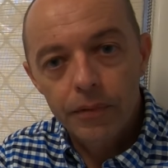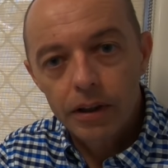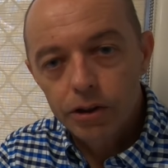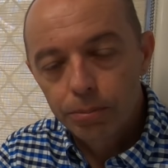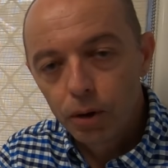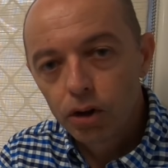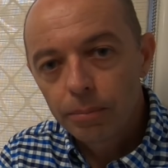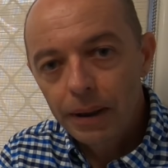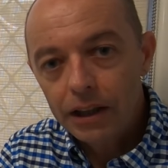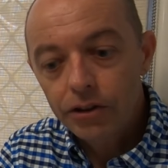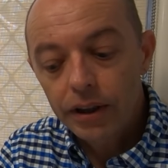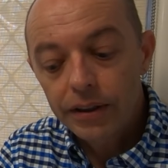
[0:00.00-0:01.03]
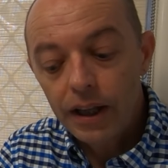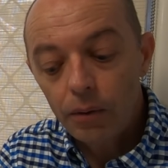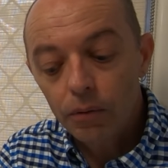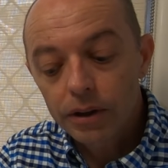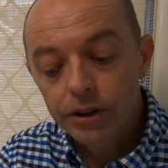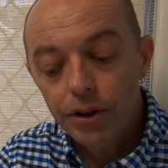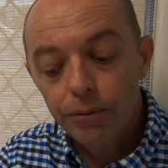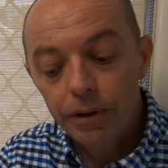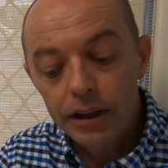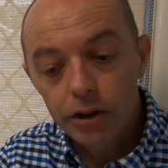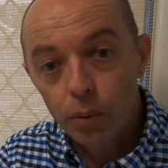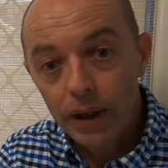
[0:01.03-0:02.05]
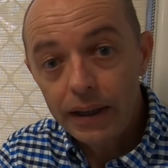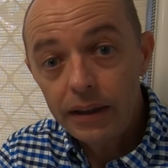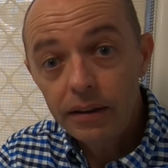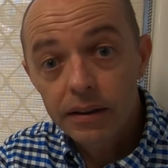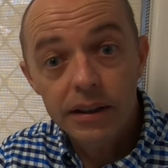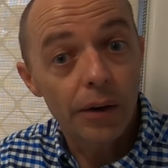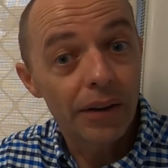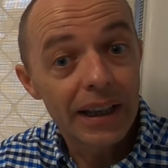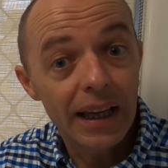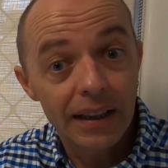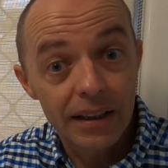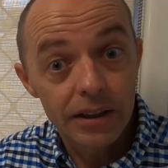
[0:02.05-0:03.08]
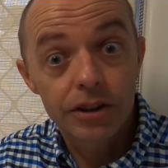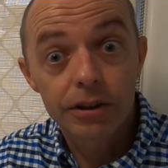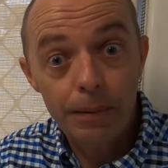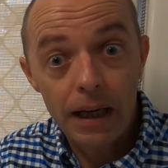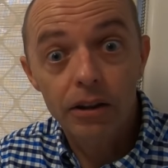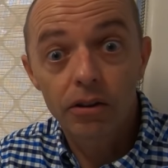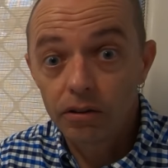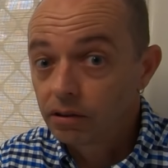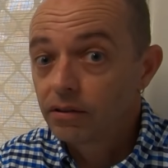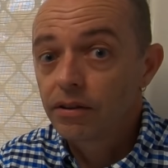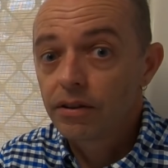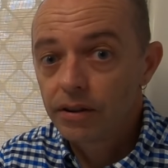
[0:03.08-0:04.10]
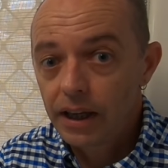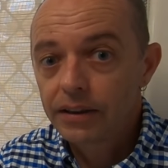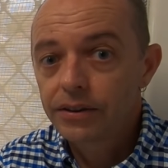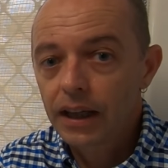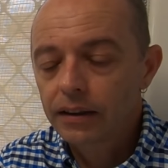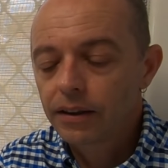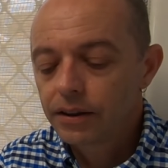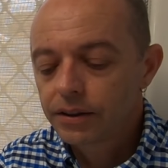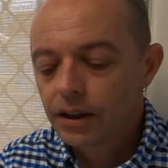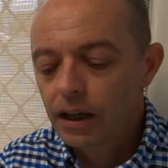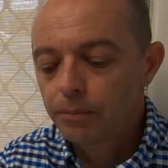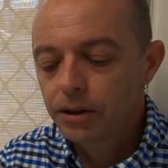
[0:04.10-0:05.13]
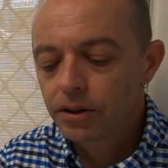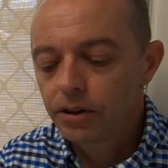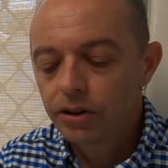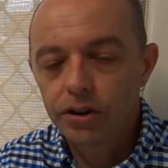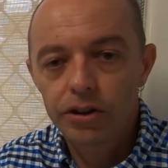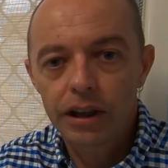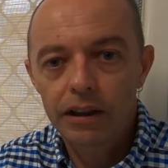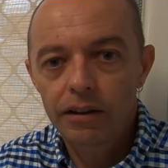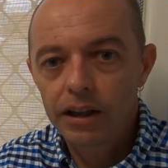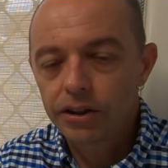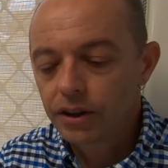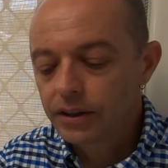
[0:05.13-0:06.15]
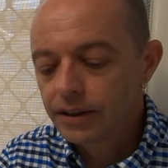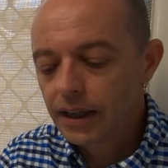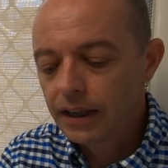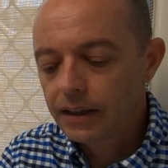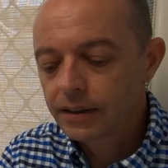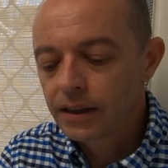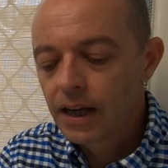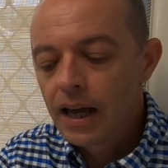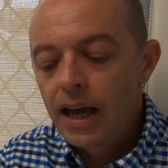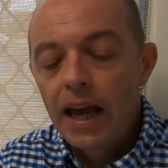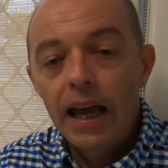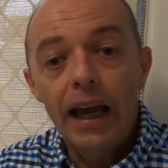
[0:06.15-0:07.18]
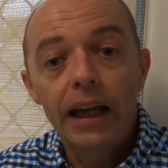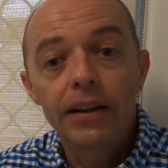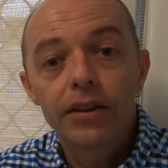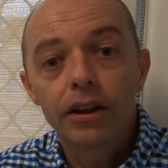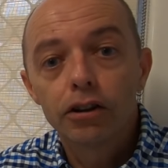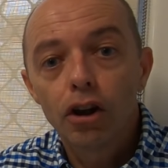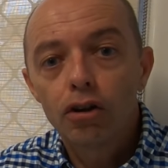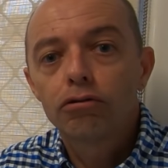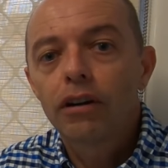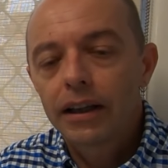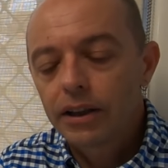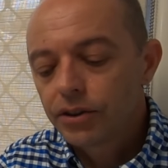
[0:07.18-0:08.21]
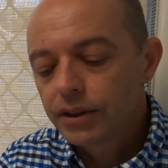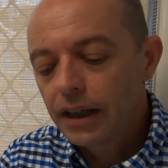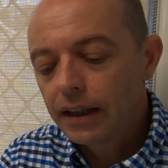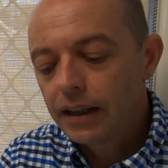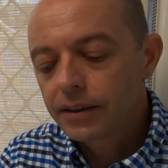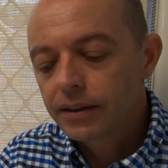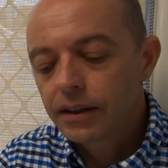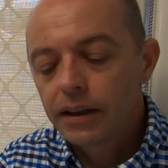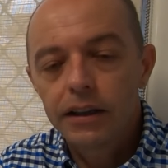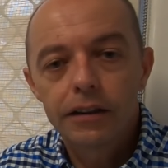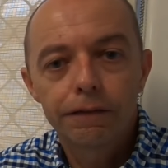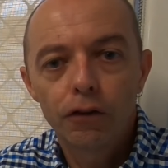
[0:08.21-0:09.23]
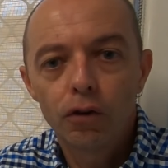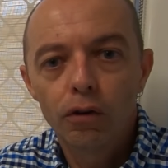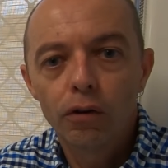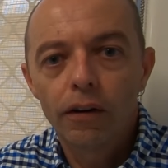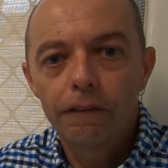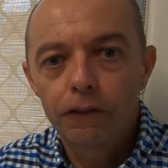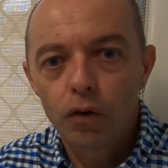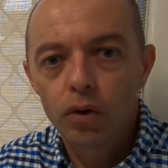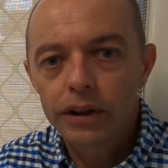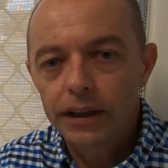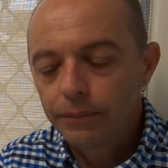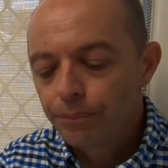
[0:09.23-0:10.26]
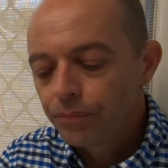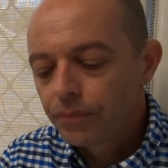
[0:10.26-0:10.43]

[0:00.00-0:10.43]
smaller battery in that one's 320, so again, smack on, exactly the same as the new generation ZS, and the long range ZS is 440.